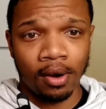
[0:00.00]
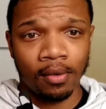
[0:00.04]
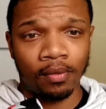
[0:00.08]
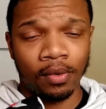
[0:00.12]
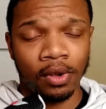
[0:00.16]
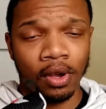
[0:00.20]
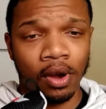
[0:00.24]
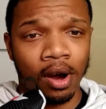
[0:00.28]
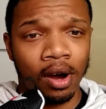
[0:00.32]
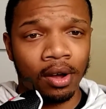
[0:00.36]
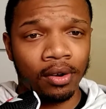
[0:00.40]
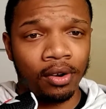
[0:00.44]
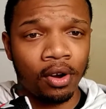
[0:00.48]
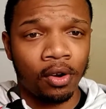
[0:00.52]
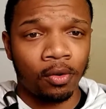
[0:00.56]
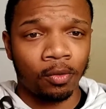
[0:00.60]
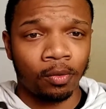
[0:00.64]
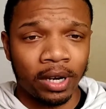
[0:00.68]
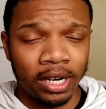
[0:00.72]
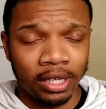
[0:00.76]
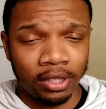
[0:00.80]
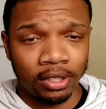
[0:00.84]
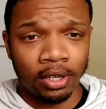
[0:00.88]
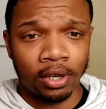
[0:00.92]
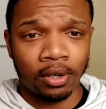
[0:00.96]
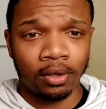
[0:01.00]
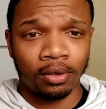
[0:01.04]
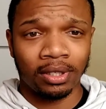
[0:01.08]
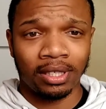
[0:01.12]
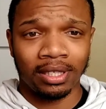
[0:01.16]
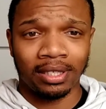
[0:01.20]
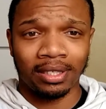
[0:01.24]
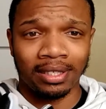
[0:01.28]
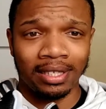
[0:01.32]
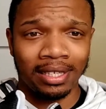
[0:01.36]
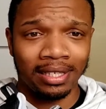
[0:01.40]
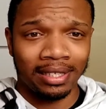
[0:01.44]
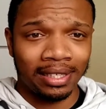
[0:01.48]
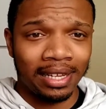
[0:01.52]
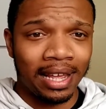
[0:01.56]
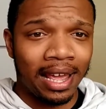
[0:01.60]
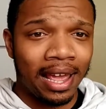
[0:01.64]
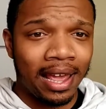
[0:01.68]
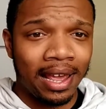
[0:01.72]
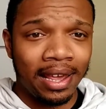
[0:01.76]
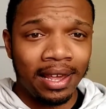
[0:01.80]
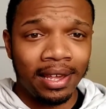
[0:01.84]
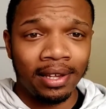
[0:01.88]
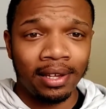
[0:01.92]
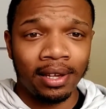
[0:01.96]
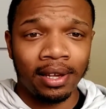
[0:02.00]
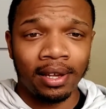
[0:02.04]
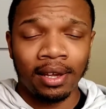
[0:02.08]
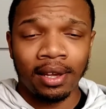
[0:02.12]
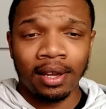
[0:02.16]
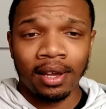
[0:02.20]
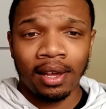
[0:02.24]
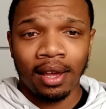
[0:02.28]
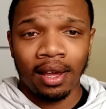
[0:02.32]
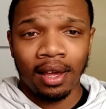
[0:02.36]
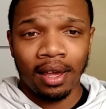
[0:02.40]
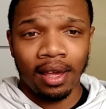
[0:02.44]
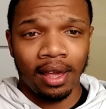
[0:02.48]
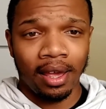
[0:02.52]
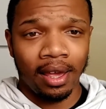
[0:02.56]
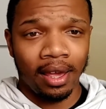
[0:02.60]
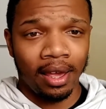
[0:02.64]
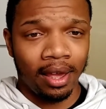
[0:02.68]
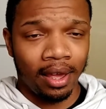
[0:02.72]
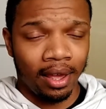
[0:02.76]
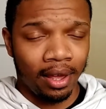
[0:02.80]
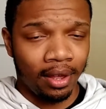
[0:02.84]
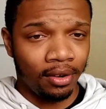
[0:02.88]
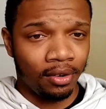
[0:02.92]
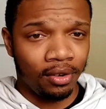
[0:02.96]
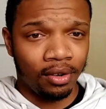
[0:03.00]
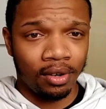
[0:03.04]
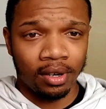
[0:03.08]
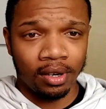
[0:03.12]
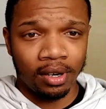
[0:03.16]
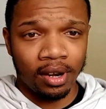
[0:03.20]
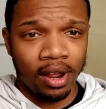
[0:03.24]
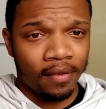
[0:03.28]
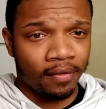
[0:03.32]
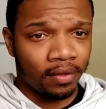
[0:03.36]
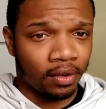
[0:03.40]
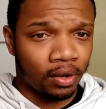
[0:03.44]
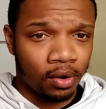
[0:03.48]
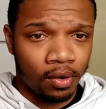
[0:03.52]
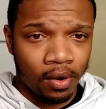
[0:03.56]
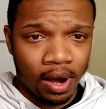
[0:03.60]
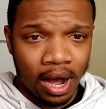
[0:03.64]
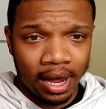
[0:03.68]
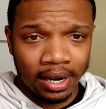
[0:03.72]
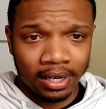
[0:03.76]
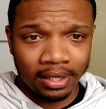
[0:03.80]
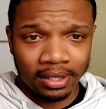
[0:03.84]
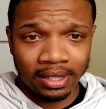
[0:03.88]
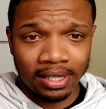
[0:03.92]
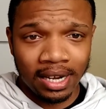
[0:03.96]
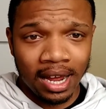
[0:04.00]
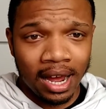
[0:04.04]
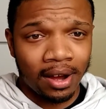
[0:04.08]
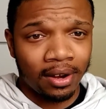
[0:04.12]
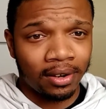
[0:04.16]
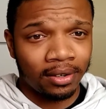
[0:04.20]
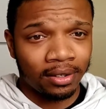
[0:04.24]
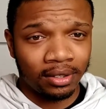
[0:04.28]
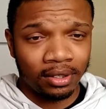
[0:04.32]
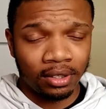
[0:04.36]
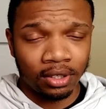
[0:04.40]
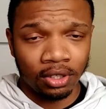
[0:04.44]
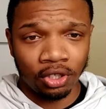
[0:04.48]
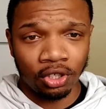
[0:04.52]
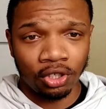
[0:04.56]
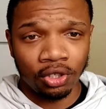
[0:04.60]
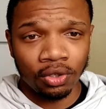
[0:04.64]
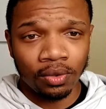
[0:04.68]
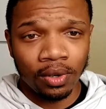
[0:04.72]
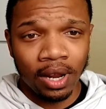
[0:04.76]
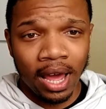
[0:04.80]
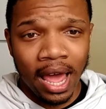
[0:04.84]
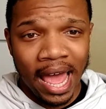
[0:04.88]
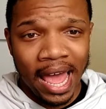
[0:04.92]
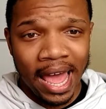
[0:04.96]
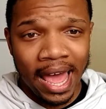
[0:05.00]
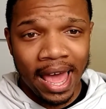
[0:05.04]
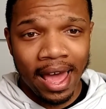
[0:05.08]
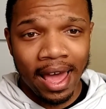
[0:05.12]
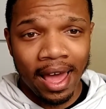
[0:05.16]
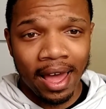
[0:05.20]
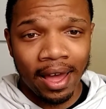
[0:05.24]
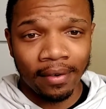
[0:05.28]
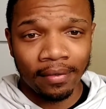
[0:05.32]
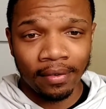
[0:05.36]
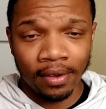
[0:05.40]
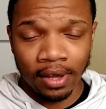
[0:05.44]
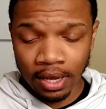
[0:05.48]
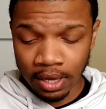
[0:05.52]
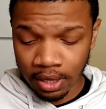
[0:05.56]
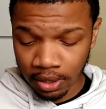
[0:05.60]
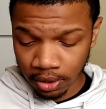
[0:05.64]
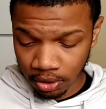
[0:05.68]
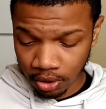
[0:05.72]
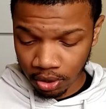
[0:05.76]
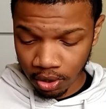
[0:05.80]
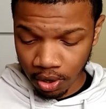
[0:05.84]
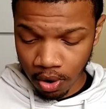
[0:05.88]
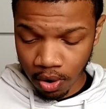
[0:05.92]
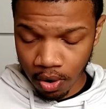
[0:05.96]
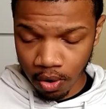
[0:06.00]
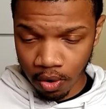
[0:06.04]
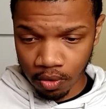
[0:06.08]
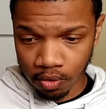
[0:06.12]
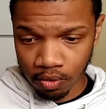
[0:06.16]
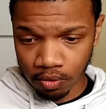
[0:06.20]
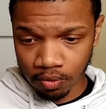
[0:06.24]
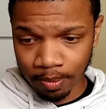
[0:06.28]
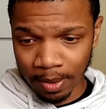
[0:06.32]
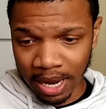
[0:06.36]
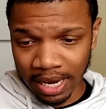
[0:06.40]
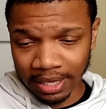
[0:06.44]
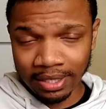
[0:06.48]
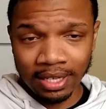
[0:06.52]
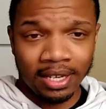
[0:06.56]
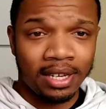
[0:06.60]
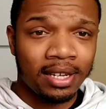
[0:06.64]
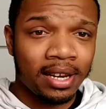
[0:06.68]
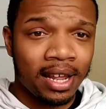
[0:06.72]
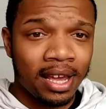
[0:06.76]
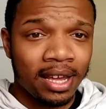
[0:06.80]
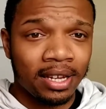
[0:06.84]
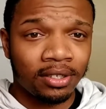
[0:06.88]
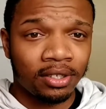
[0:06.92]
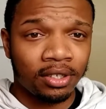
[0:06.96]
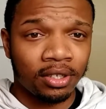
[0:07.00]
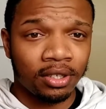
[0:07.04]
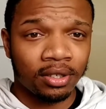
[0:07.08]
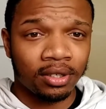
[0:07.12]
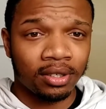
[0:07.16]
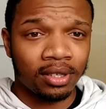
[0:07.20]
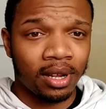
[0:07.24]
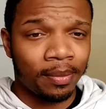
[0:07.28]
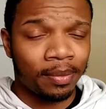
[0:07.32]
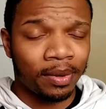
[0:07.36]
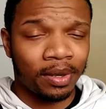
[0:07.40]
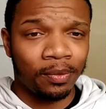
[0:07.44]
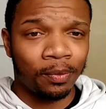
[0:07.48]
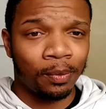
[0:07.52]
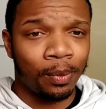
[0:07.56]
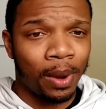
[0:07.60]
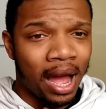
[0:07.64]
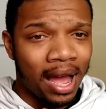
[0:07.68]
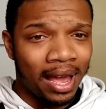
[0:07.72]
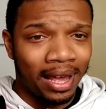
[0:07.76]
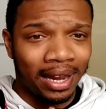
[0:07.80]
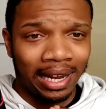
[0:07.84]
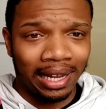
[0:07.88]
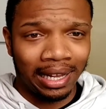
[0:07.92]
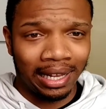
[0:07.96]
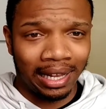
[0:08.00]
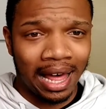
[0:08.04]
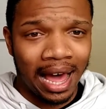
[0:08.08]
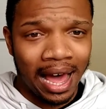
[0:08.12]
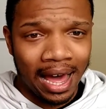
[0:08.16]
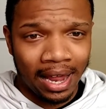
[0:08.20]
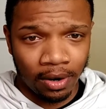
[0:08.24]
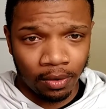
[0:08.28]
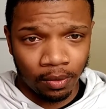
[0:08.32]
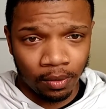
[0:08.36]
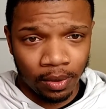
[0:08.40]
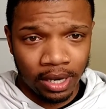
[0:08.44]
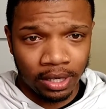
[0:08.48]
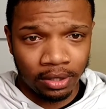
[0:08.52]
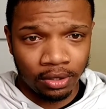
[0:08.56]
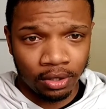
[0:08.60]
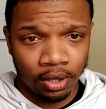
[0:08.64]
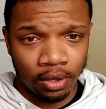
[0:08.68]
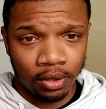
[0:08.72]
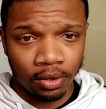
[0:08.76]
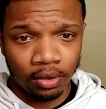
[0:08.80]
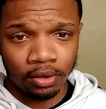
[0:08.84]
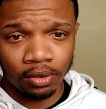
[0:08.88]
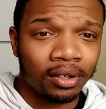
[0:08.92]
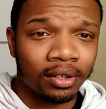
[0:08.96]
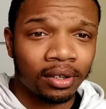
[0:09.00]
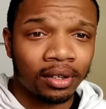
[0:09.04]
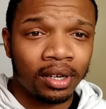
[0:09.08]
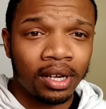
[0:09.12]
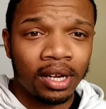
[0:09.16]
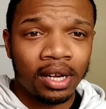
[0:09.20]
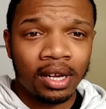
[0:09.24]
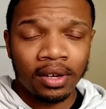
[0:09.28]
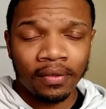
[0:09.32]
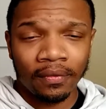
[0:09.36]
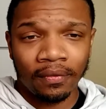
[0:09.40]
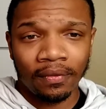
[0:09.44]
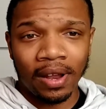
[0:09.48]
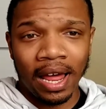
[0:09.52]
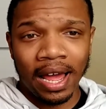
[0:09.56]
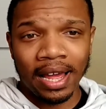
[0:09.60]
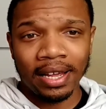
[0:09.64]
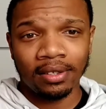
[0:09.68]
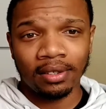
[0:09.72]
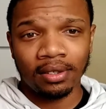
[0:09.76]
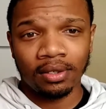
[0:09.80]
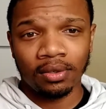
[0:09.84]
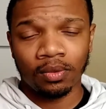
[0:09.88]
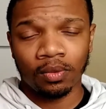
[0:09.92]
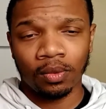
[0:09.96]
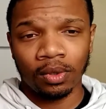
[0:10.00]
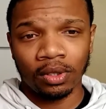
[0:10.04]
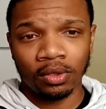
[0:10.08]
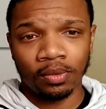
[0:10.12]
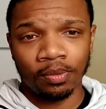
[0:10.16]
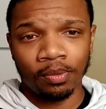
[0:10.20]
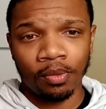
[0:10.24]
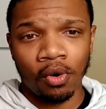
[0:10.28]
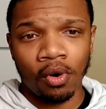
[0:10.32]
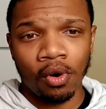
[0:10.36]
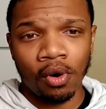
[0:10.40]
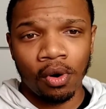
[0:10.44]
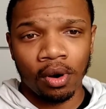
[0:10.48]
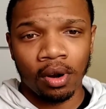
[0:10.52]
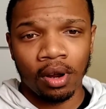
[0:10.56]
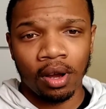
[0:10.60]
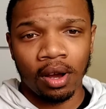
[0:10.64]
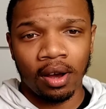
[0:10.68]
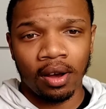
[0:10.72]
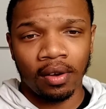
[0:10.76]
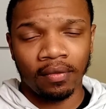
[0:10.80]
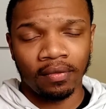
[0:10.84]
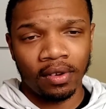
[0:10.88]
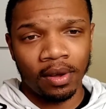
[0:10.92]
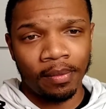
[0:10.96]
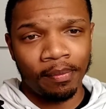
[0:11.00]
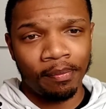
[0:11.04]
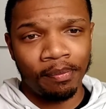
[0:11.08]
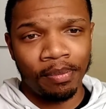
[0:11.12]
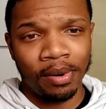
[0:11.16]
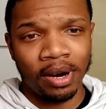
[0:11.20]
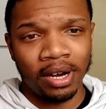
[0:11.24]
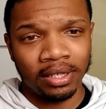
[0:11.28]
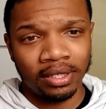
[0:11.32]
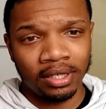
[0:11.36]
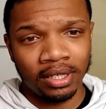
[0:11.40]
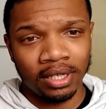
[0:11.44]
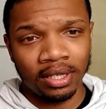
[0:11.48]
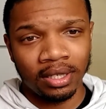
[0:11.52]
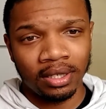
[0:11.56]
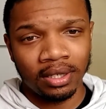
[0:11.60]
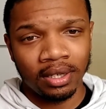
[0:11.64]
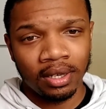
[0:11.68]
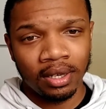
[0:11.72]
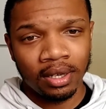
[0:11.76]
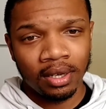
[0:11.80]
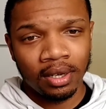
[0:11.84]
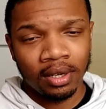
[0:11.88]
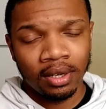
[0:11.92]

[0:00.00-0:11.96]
We all know retros is a thing, and you never go out of style. It's the shoe to have. So my teenage years, I've been buying a lot of retros. Or flights was more of the budget,